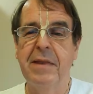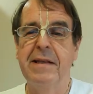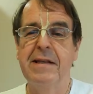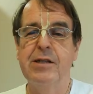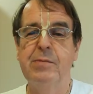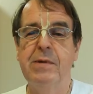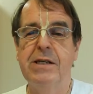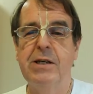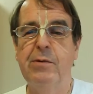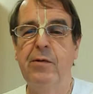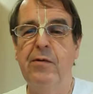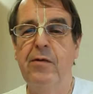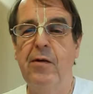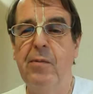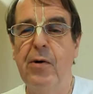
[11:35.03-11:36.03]
dismissive
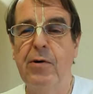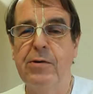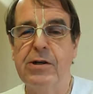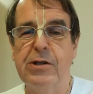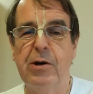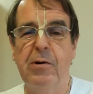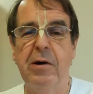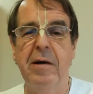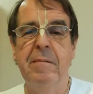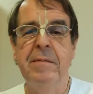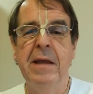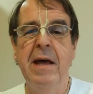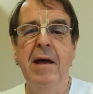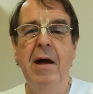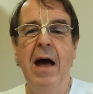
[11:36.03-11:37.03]
of a protozoa.
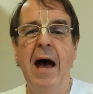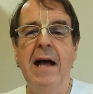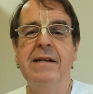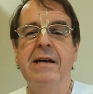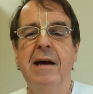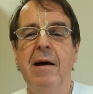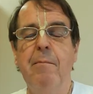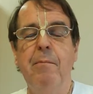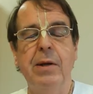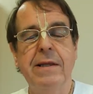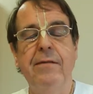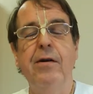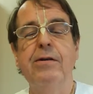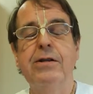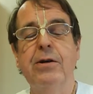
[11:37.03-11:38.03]
But
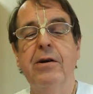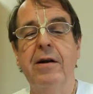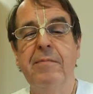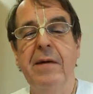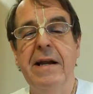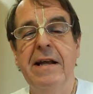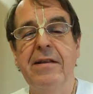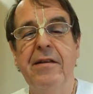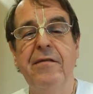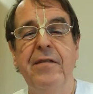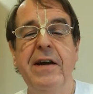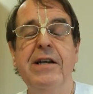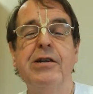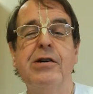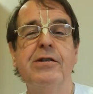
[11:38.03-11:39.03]
they've also got many of the
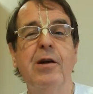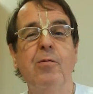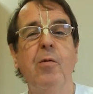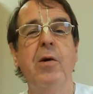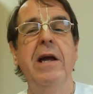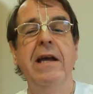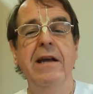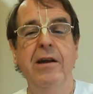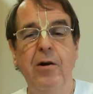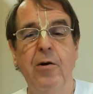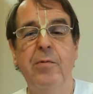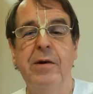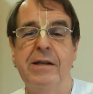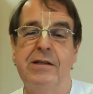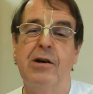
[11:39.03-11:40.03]
features that we
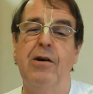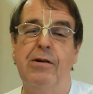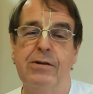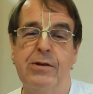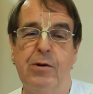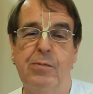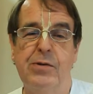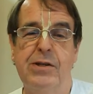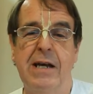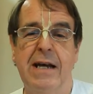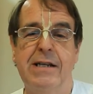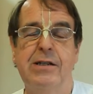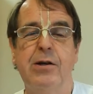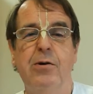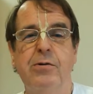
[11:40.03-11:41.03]
humans also
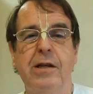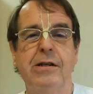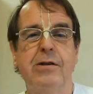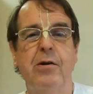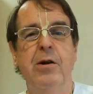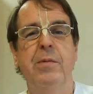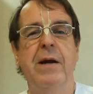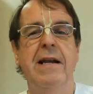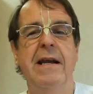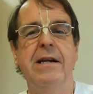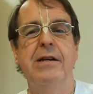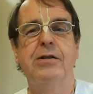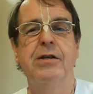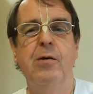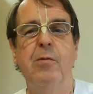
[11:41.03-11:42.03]
possess. So there's going to be an
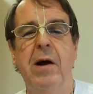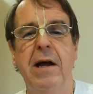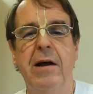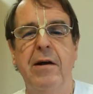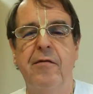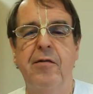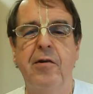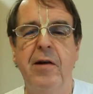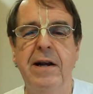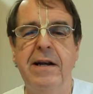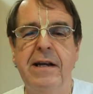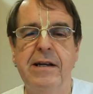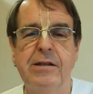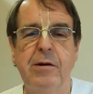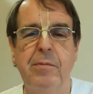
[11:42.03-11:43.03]
interesting way of
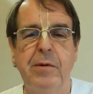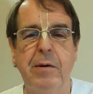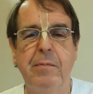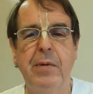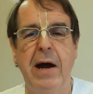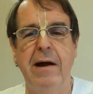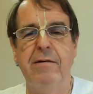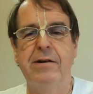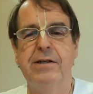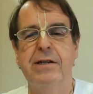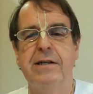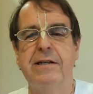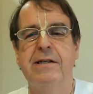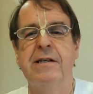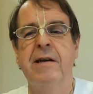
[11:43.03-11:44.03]
creating some
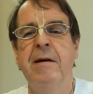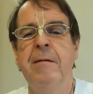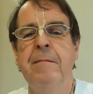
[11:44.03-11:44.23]
comparisons.